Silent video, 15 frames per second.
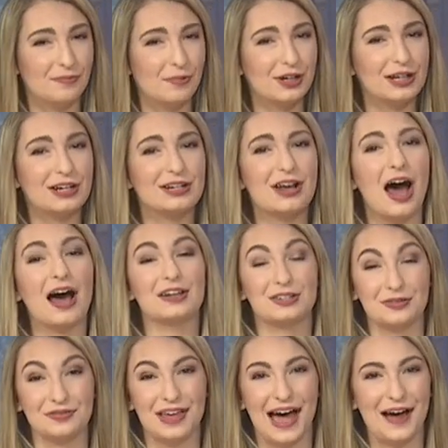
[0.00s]
We're going to not
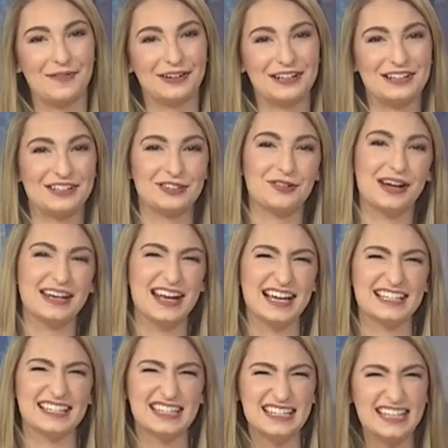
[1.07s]
do that. We're going to do a
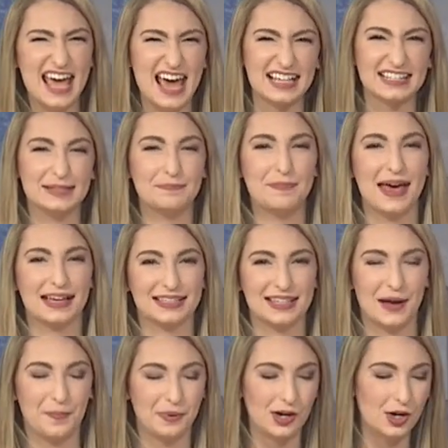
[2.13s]
nice Tex-Mex
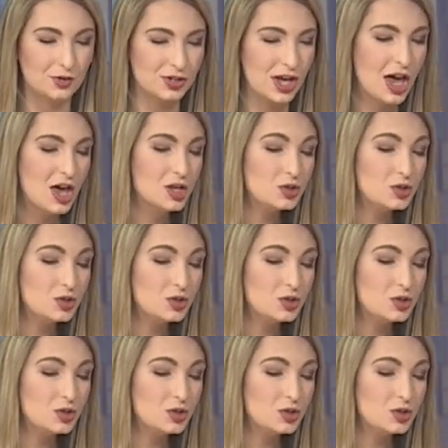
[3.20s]
approach.